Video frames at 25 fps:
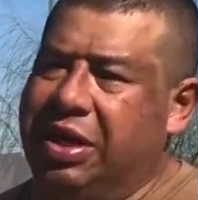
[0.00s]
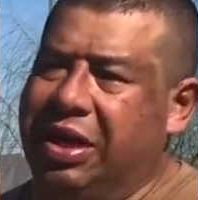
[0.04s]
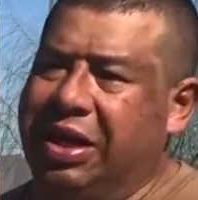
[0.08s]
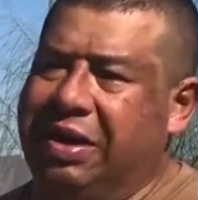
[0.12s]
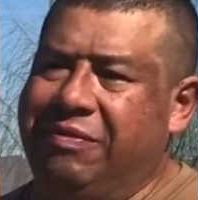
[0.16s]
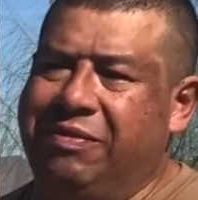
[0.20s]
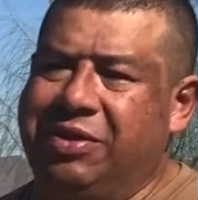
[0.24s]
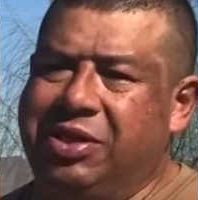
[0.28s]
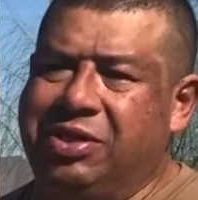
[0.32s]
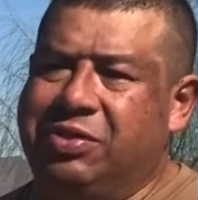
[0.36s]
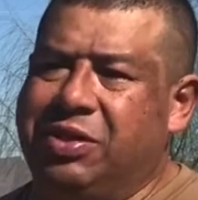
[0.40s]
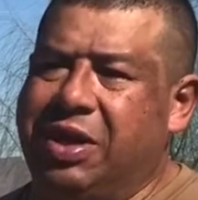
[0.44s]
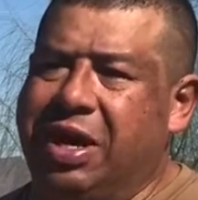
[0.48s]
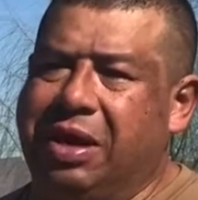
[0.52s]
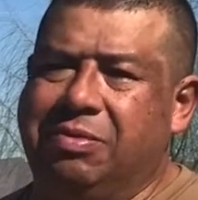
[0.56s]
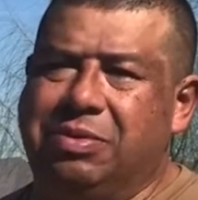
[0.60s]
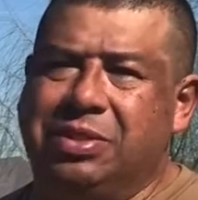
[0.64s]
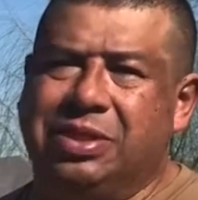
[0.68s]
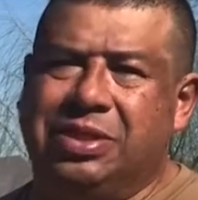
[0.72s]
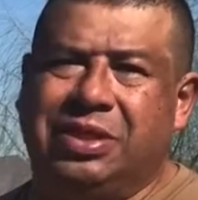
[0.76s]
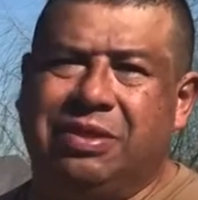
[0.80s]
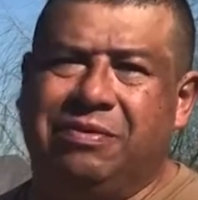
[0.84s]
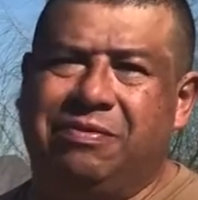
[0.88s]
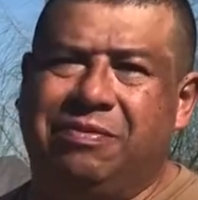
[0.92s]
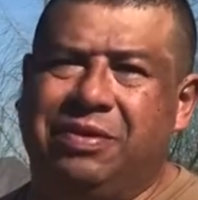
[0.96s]
Every tribe
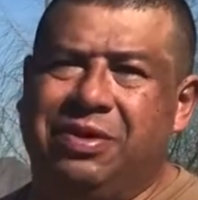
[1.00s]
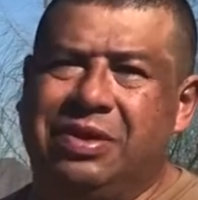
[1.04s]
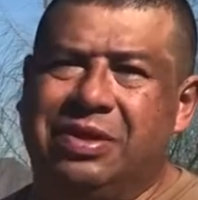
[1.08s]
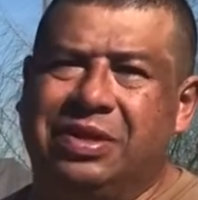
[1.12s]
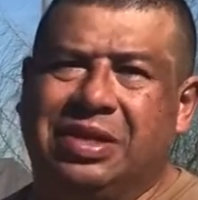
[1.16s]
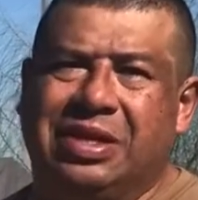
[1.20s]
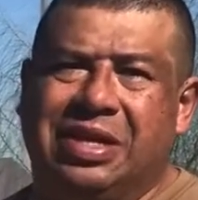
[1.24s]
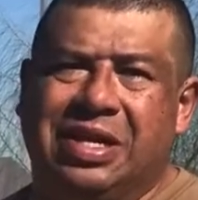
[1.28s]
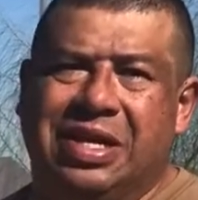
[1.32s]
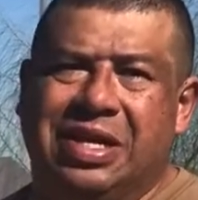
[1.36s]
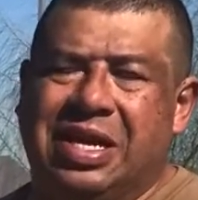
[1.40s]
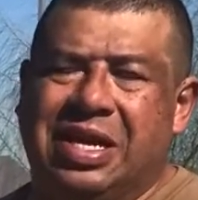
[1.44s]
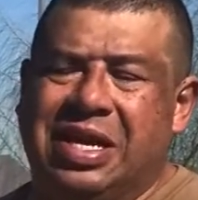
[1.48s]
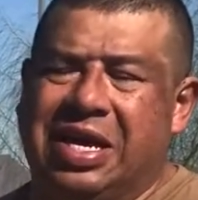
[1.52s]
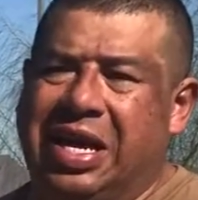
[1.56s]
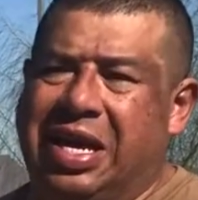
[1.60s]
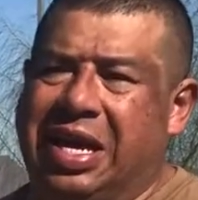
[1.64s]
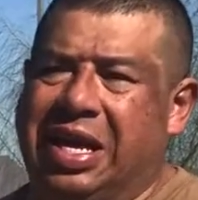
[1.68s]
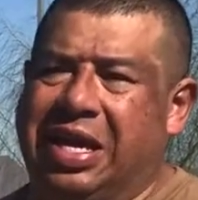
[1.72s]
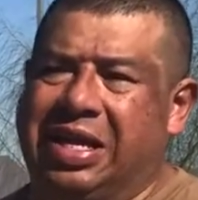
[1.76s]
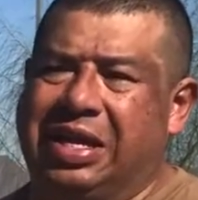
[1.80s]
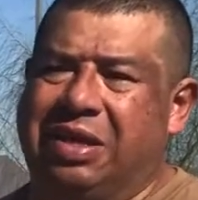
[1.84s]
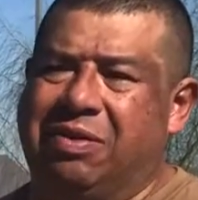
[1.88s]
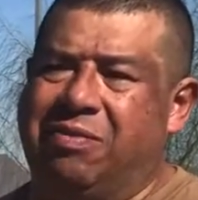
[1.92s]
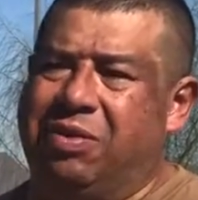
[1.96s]
is different,
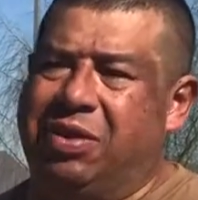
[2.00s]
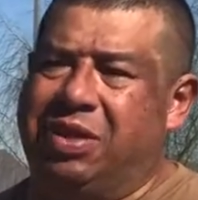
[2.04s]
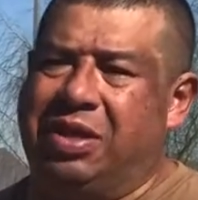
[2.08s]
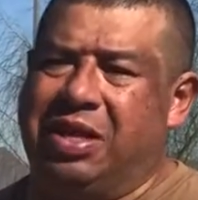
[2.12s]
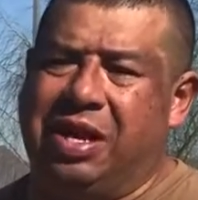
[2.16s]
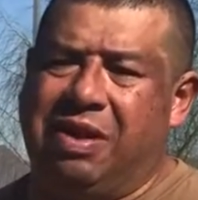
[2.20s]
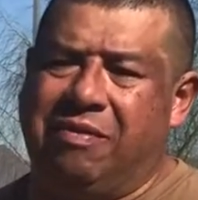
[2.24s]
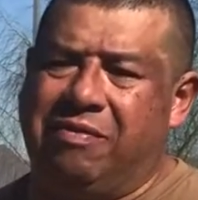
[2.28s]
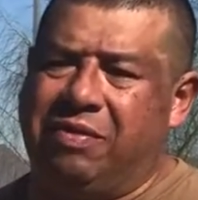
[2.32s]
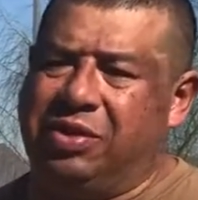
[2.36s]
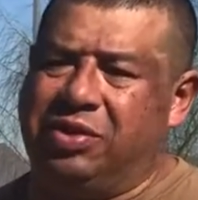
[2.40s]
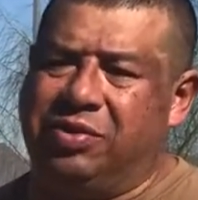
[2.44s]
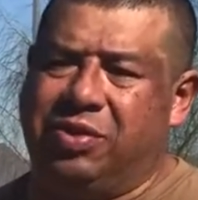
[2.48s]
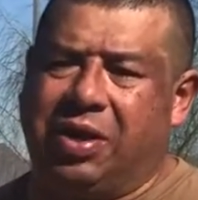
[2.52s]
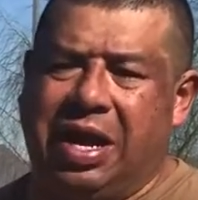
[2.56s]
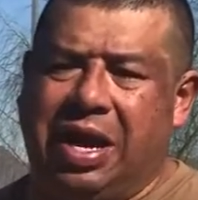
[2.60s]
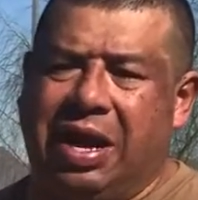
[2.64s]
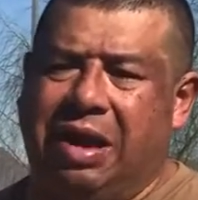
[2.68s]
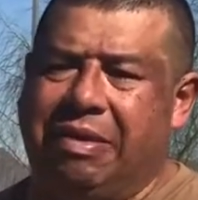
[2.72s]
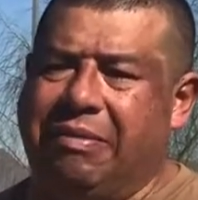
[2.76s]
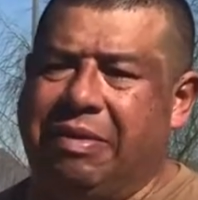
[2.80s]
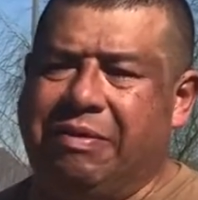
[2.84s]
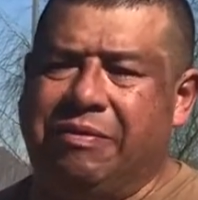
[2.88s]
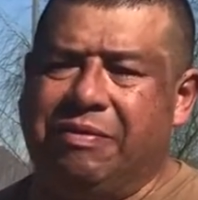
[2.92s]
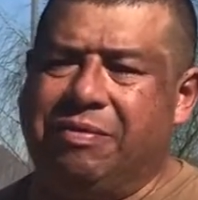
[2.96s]
and within every
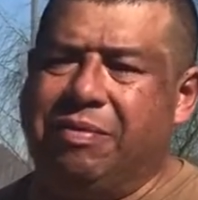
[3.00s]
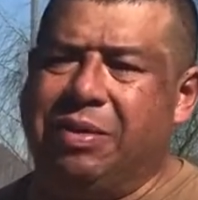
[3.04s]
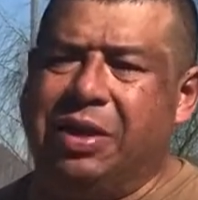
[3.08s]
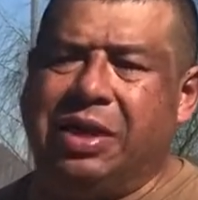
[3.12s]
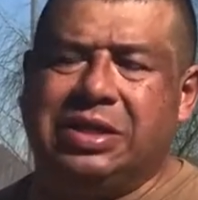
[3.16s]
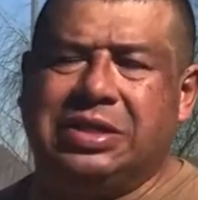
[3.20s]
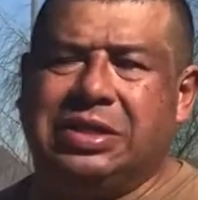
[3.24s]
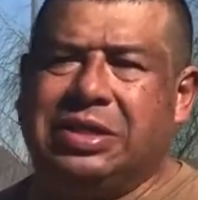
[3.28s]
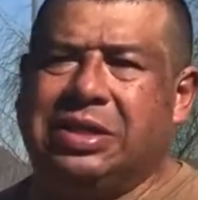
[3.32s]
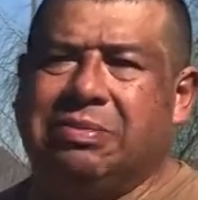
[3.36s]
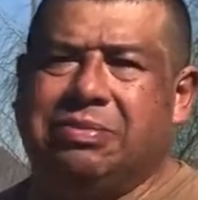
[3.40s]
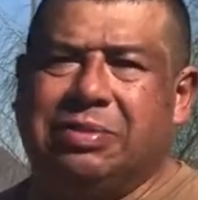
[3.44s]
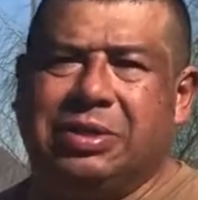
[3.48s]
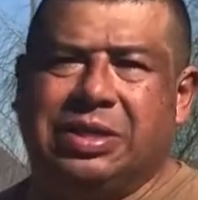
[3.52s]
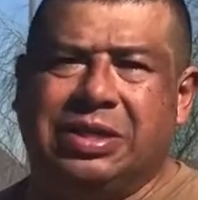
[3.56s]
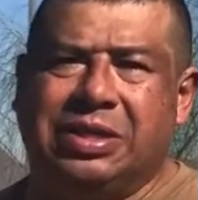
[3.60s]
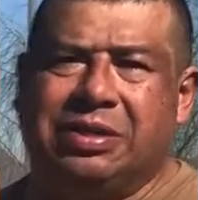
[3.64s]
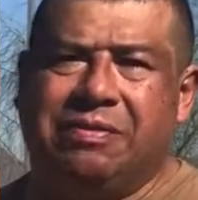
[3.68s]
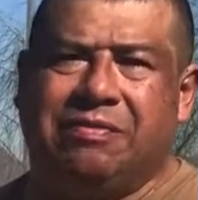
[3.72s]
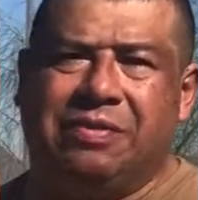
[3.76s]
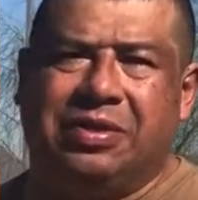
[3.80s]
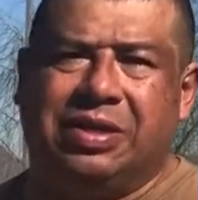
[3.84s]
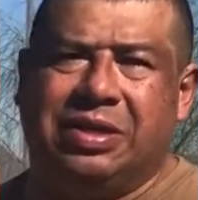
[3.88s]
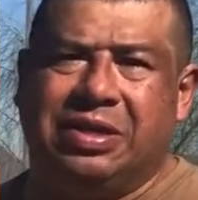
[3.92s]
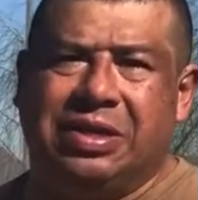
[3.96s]
tribe, everybody's a little bit
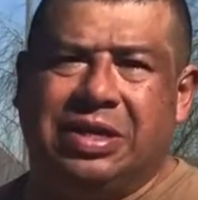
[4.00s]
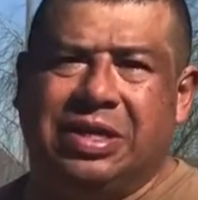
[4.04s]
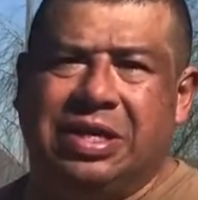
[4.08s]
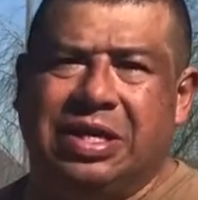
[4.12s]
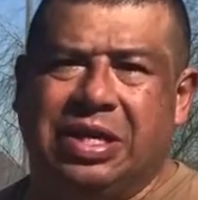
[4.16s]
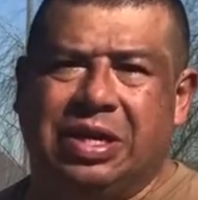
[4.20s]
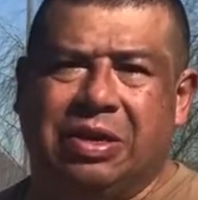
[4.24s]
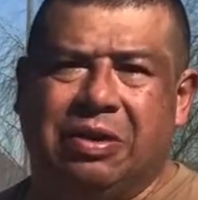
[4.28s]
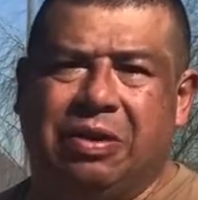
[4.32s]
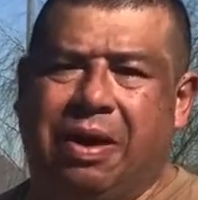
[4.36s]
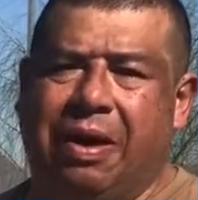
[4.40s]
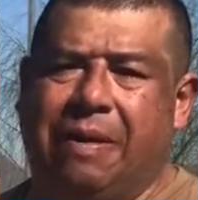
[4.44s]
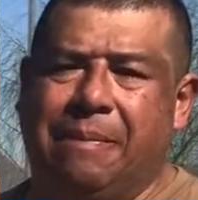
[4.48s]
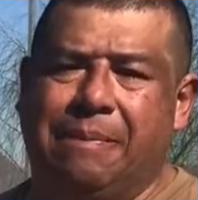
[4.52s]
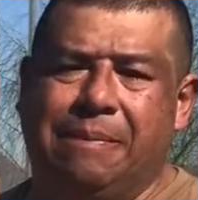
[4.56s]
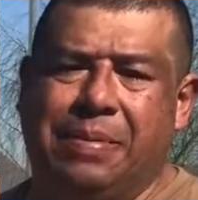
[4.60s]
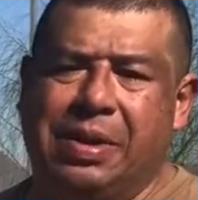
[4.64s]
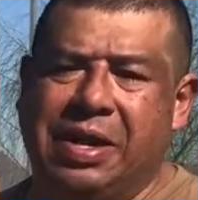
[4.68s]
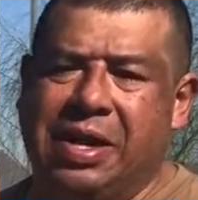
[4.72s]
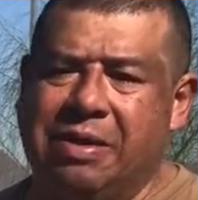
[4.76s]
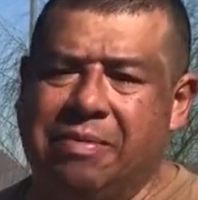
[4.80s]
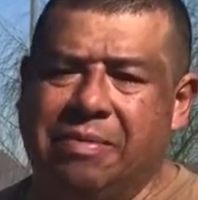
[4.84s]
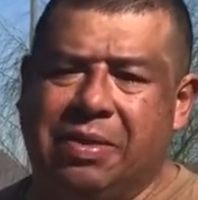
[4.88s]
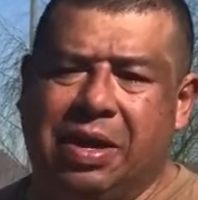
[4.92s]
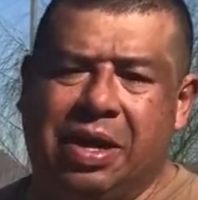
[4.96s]
different. I'm
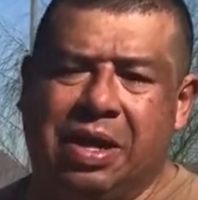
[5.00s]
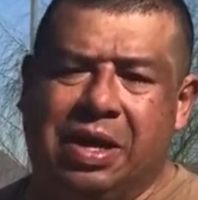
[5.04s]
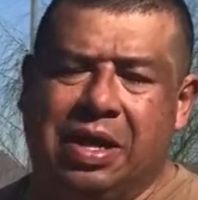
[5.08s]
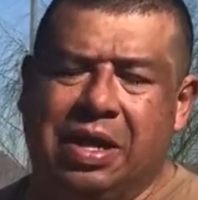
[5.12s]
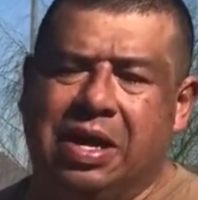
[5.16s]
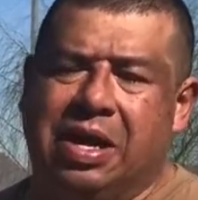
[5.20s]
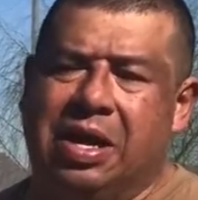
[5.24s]
Pima.